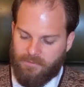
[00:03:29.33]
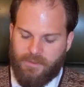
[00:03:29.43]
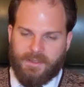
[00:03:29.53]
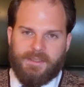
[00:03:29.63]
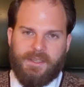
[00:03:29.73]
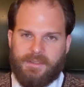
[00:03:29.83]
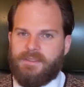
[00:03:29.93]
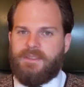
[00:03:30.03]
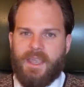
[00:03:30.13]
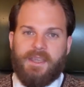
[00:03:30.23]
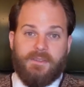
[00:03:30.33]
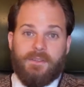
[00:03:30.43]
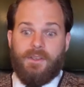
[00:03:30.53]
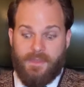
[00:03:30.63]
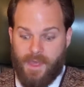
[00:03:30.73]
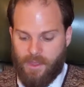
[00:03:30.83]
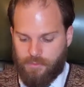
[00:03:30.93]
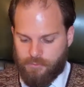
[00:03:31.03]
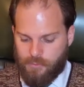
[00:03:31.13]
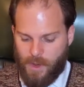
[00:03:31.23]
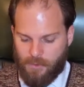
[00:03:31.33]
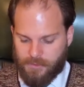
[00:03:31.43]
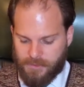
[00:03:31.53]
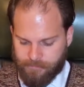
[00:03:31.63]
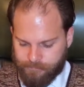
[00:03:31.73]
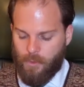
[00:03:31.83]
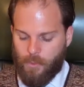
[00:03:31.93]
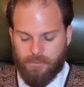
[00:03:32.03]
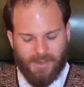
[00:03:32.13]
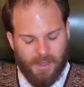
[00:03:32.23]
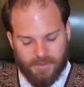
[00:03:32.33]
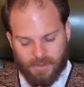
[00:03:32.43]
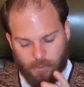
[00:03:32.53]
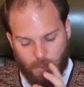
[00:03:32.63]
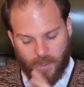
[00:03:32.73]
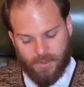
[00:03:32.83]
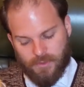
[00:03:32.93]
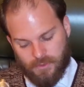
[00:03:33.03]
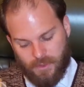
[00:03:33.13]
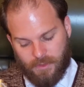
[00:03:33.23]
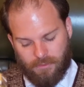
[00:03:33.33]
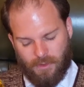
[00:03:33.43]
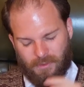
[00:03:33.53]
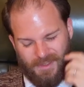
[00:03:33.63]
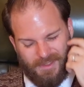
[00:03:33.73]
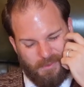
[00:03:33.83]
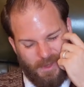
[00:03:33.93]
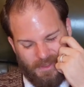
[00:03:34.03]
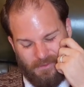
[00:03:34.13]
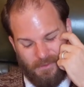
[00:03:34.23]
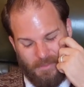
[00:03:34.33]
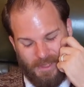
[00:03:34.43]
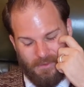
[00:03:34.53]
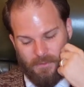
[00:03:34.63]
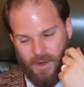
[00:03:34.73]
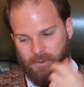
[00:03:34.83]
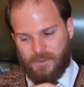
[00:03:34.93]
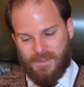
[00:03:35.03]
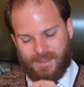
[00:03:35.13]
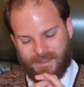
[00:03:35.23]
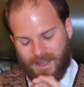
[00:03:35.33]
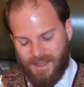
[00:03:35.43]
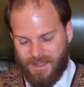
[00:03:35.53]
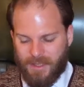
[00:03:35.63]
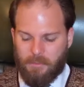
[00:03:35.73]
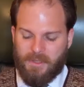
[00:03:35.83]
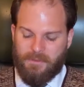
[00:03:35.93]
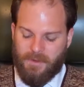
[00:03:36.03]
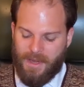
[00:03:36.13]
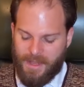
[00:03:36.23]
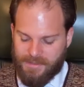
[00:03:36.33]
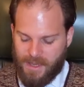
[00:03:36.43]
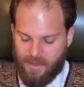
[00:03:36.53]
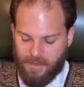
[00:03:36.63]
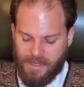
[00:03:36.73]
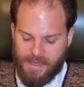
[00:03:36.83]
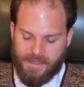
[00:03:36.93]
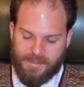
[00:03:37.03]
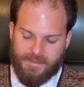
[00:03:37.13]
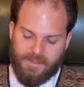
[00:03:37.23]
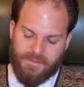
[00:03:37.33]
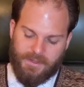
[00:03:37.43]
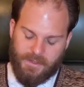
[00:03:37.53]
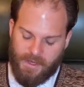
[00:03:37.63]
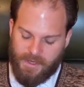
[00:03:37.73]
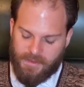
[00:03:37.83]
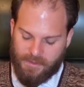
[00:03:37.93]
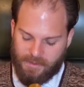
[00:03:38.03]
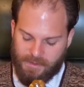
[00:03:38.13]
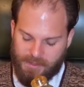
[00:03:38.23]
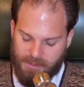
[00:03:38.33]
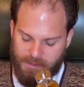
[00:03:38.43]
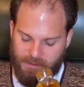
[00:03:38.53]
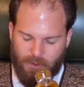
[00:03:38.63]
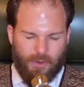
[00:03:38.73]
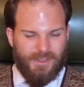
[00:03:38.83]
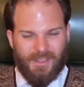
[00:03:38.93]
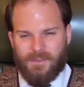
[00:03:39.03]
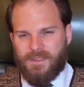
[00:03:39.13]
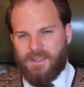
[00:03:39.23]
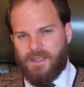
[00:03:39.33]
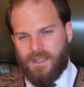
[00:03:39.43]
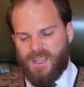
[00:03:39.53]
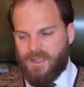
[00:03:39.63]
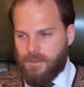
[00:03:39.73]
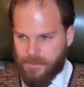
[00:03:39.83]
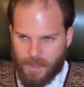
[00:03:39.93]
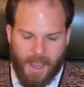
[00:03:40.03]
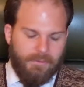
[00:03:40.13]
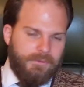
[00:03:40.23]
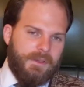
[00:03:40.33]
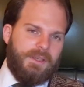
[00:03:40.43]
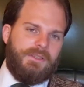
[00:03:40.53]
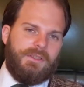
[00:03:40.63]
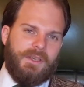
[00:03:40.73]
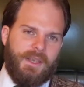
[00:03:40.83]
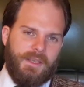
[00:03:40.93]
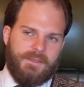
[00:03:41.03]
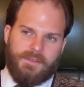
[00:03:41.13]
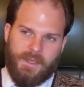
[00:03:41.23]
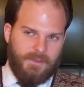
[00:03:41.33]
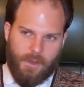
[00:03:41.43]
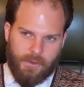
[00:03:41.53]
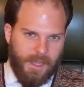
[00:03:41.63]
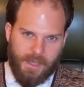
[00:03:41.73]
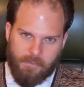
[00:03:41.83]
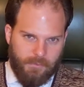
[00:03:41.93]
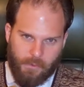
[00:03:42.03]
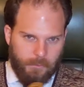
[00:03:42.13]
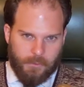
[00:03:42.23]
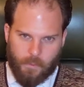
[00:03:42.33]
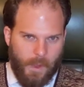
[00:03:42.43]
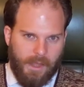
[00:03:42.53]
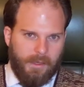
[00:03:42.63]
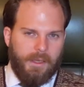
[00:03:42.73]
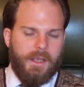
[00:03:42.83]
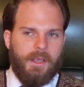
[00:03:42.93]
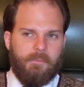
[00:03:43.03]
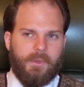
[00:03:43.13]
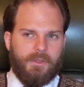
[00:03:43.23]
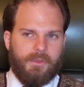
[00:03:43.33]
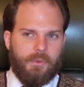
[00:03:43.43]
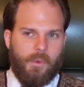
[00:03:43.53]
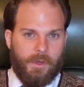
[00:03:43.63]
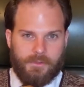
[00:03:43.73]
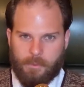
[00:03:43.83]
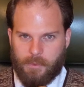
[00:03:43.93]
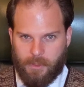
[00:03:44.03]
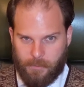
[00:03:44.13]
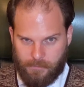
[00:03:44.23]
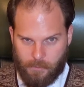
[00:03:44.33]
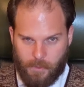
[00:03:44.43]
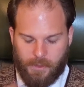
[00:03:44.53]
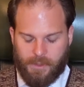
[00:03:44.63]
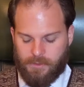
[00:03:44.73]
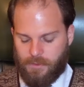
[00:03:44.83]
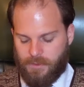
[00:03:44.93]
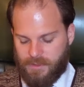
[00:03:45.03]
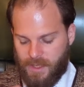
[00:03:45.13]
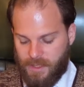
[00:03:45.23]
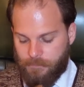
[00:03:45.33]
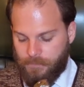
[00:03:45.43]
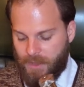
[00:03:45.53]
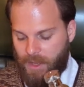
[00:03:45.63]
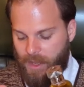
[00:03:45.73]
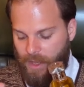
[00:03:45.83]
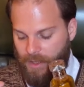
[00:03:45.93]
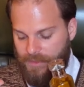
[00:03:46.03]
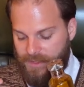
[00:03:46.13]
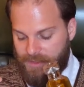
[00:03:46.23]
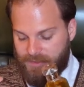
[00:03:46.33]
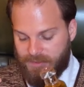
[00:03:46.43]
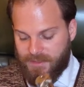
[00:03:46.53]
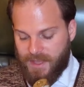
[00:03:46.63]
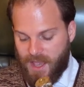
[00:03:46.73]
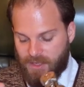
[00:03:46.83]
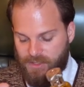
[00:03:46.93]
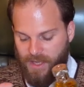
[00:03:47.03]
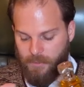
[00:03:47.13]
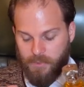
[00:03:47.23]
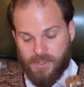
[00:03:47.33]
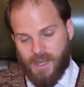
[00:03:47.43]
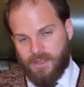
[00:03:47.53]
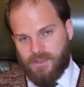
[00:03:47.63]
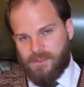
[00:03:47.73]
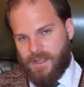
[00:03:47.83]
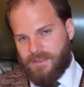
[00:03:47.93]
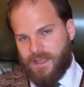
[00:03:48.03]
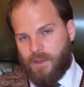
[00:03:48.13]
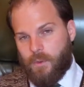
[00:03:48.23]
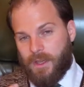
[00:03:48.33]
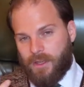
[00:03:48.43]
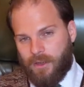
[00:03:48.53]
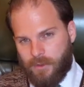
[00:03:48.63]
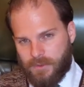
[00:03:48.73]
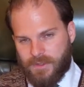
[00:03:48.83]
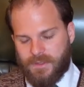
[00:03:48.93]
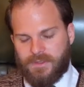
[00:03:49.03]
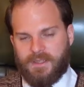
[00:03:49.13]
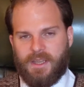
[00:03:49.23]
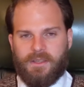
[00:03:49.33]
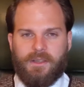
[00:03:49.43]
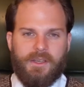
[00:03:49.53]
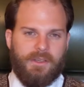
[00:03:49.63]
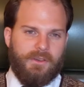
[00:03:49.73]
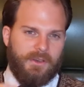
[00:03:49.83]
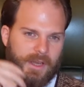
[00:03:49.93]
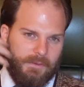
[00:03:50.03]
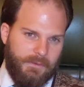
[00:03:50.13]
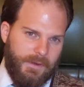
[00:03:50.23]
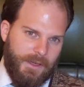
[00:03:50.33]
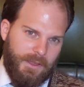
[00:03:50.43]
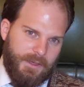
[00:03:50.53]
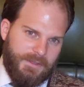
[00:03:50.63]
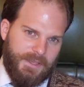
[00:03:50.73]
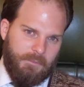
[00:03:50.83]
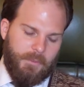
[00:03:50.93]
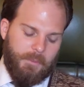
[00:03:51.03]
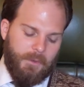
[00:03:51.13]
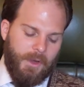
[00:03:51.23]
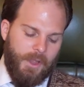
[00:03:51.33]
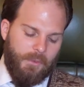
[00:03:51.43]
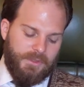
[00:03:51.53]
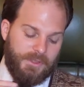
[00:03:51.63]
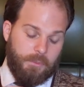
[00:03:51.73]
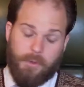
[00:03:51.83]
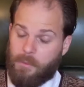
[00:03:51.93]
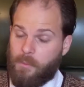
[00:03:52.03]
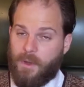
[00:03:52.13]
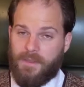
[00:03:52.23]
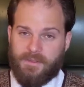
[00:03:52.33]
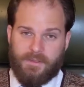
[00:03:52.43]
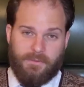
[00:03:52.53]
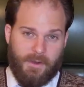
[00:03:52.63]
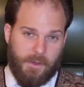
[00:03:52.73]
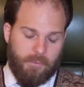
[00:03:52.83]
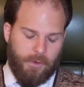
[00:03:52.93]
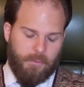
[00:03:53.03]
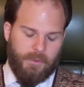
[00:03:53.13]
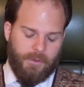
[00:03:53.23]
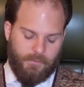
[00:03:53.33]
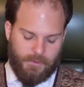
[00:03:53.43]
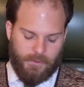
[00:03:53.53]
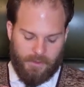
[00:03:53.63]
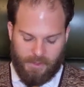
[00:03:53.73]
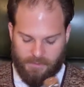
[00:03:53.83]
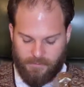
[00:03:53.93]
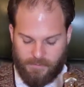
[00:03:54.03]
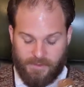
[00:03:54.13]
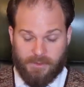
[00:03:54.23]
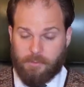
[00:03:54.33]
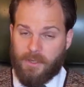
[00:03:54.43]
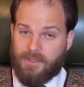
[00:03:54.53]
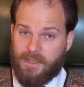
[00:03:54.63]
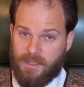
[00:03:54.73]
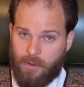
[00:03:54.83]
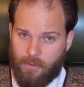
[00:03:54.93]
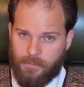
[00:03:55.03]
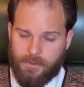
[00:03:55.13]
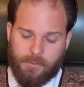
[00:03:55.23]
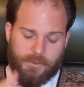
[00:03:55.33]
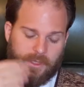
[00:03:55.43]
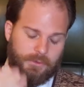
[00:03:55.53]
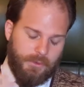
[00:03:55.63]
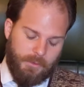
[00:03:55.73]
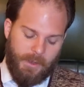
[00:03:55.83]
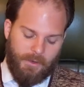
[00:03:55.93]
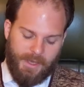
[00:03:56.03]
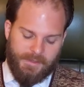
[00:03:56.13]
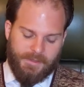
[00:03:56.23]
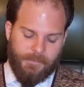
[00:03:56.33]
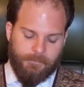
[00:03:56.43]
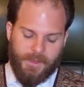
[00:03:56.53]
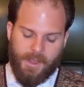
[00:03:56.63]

In fact, it stays there throughout. With regards to the wake and strength, though, this is where, for me, the fragrance is a tiny little bit of a letdown, in the sense that the longevity is average, it's okay, it performs well, but you'll want to top it up if you're wearing it during the day. The sillage and projection, they stay quite close to the skin. You're not going to have a very large scent bubble, which is probably why this is very appropriate for certain activities, especially the office, which I'll talk about later.